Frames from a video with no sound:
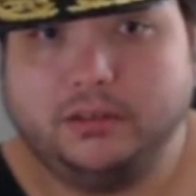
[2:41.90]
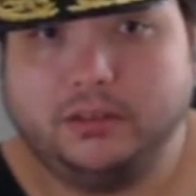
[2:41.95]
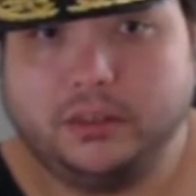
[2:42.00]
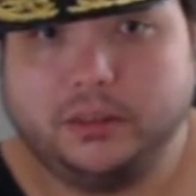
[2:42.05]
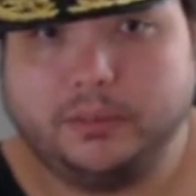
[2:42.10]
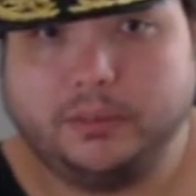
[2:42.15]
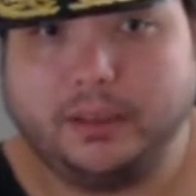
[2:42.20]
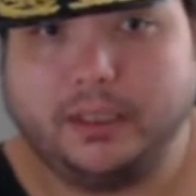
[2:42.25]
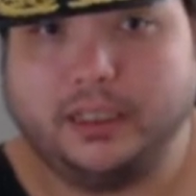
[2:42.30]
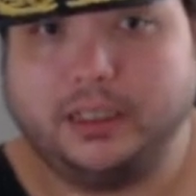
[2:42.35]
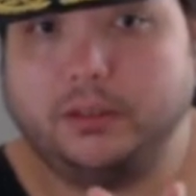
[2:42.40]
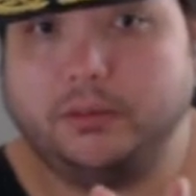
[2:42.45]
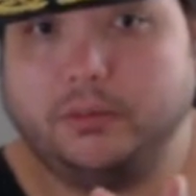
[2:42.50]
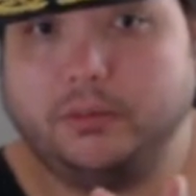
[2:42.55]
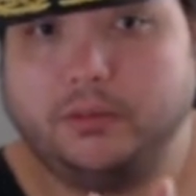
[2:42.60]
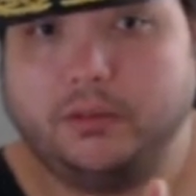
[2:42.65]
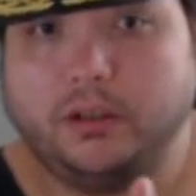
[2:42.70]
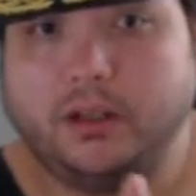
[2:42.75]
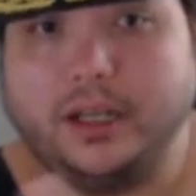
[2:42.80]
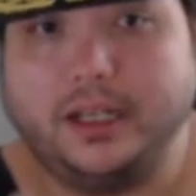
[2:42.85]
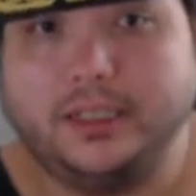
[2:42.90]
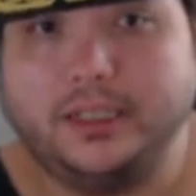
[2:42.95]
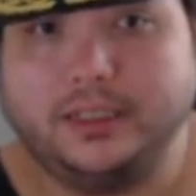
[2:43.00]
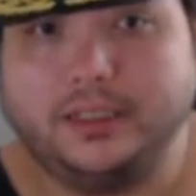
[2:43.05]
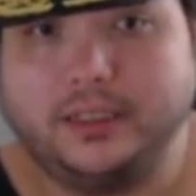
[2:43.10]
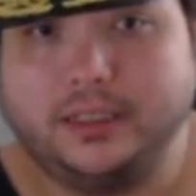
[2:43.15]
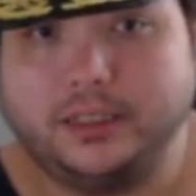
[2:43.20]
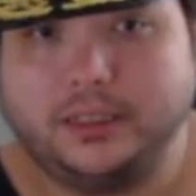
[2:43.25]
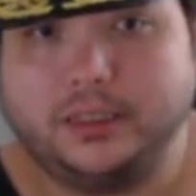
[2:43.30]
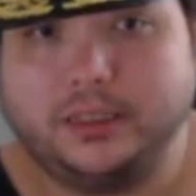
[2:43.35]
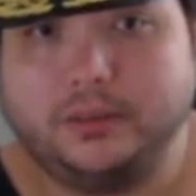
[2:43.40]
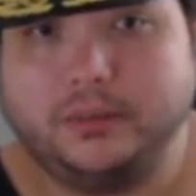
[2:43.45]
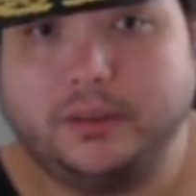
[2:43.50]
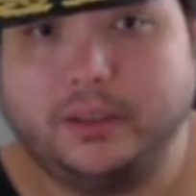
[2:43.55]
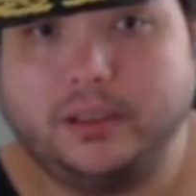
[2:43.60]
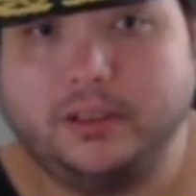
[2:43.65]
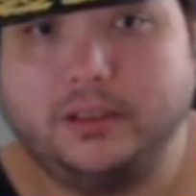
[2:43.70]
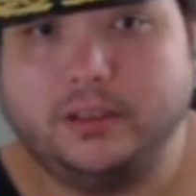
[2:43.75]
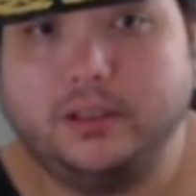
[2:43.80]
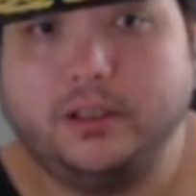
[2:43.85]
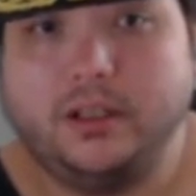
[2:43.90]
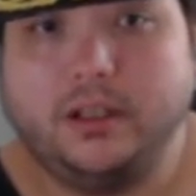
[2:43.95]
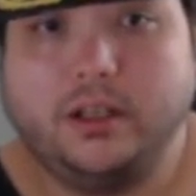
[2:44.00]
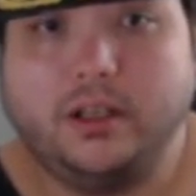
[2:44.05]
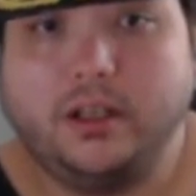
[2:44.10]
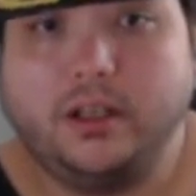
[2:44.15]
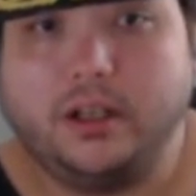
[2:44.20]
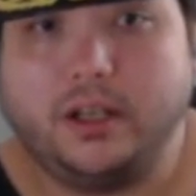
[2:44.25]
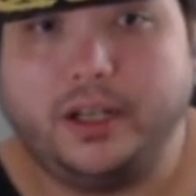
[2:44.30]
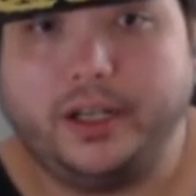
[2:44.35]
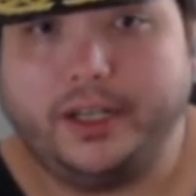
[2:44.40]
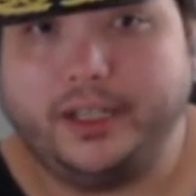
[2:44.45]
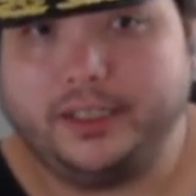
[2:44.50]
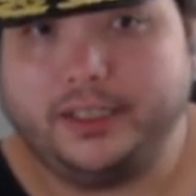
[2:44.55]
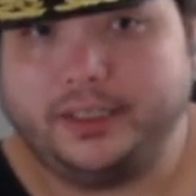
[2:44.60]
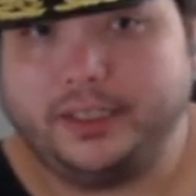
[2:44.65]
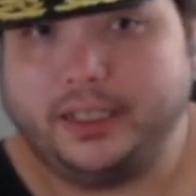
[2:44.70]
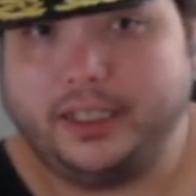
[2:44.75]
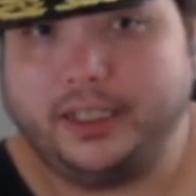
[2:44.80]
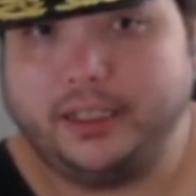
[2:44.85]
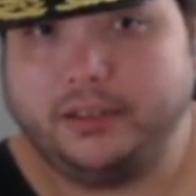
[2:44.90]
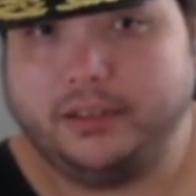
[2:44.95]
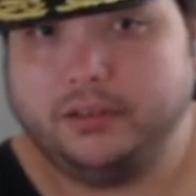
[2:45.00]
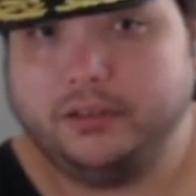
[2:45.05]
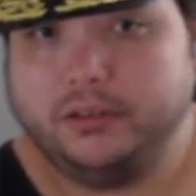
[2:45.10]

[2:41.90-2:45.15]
space Isa is spelled I S A.